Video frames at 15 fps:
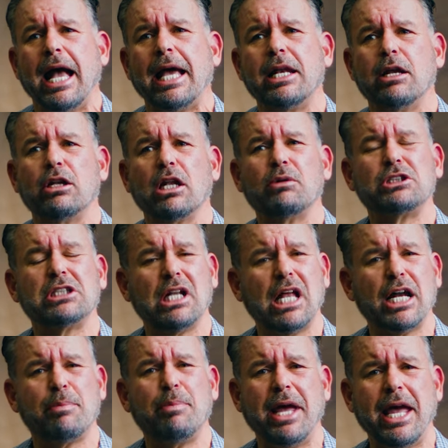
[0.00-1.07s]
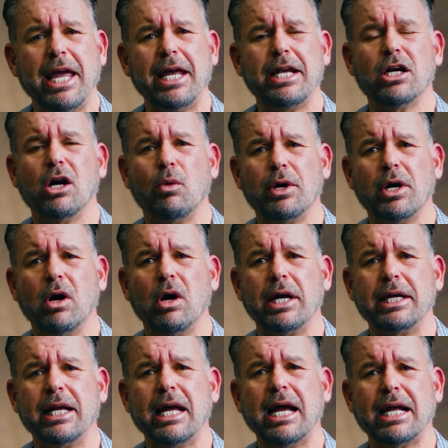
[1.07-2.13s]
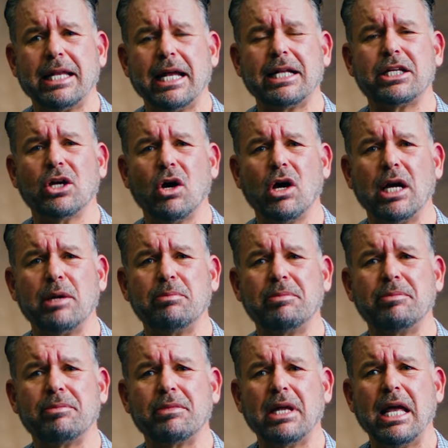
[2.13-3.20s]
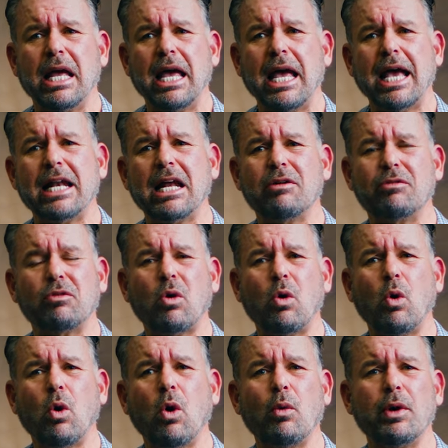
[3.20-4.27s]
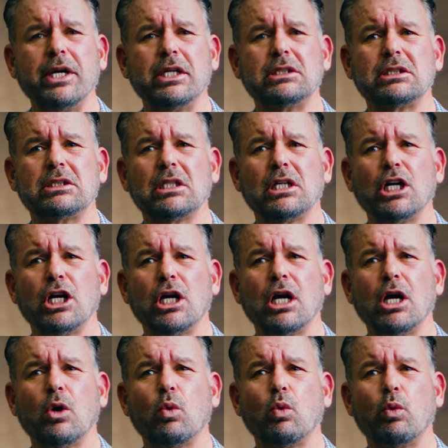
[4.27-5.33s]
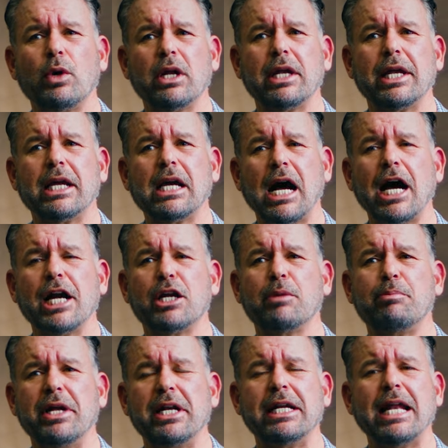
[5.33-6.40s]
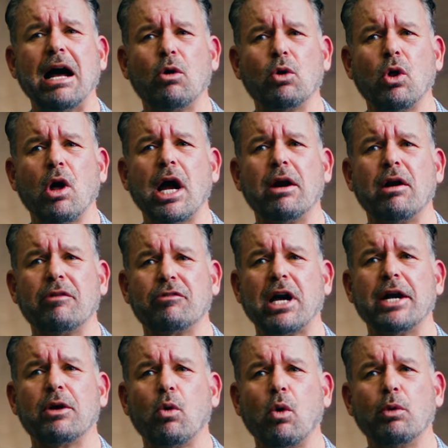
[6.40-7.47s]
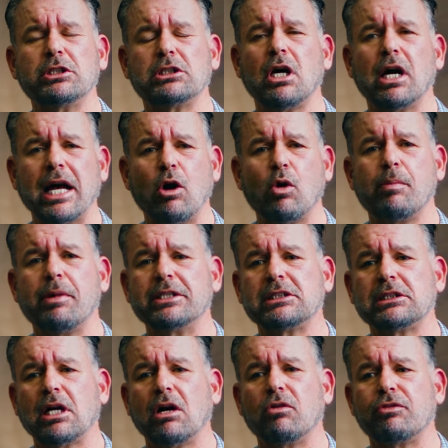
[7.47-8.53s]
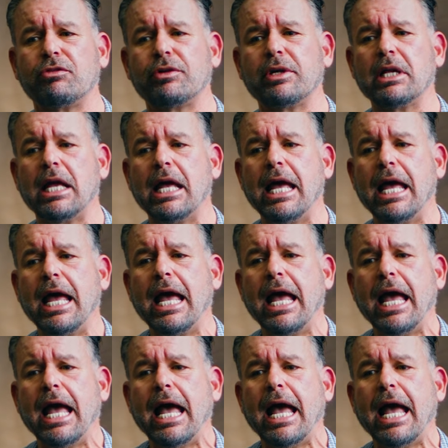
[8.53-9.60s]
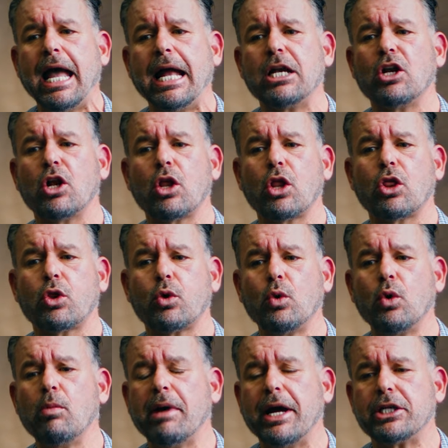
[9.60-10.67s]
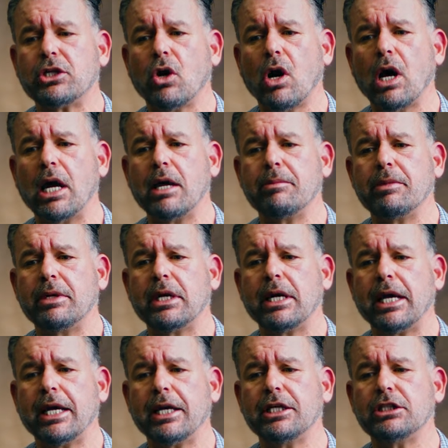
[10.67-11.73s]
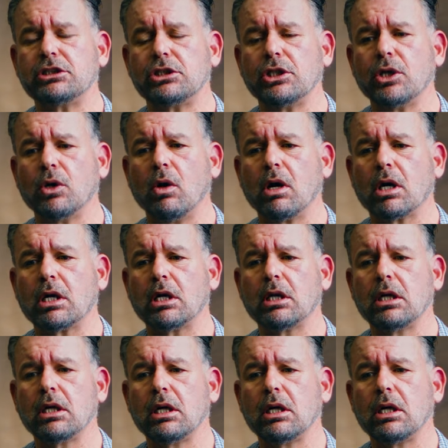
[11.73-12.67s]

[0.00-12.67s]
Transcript: And there was a lot of pain going on at that time. And I've always really kind of been an outlier. I've kind of always hung out with myself. And through my time in East New York,